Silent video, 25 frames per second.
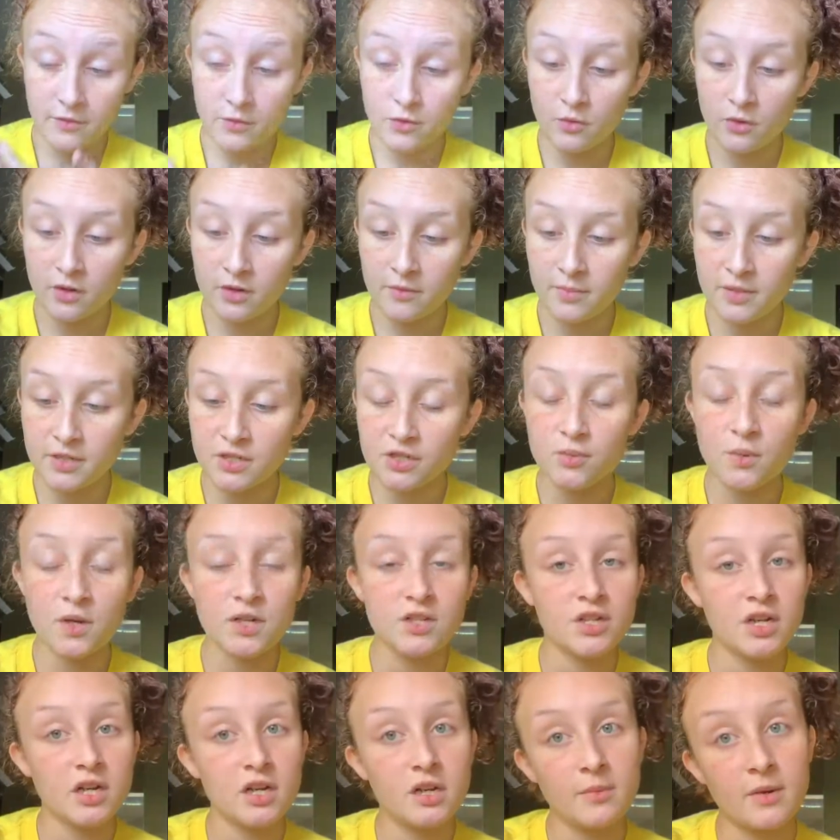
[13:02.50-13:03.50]
If you want to binge
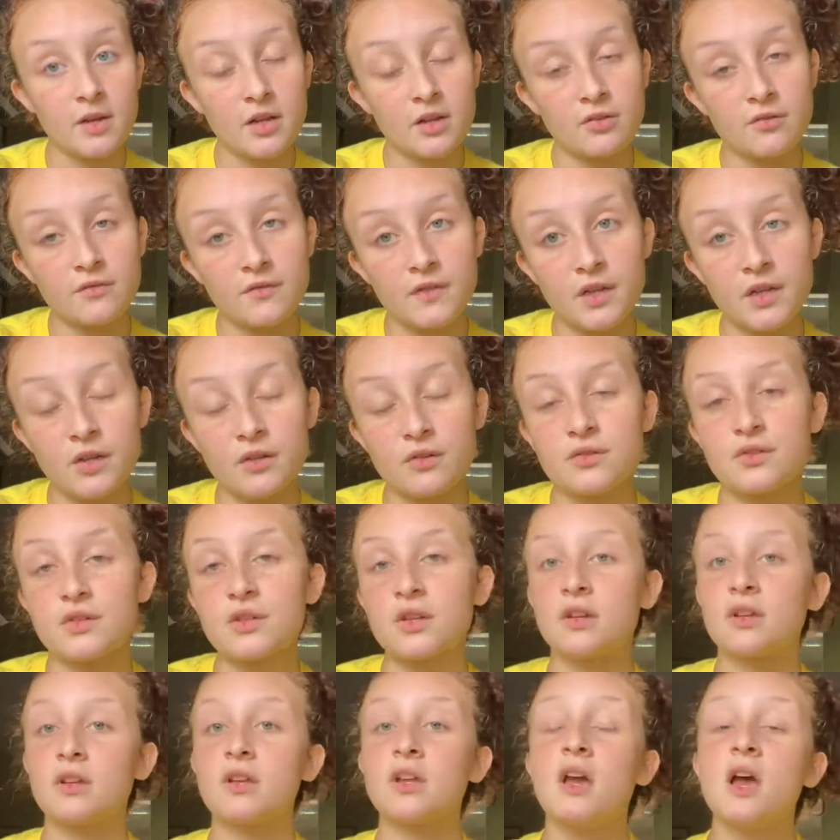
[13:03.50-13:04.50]
watch any of my other videos,
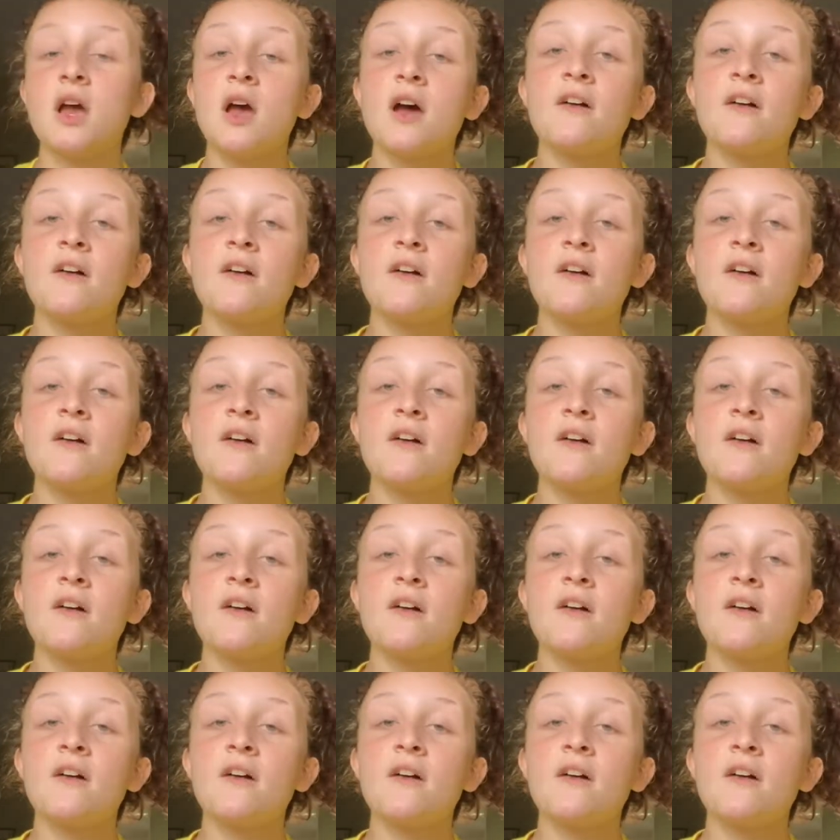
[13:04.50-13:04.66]
you could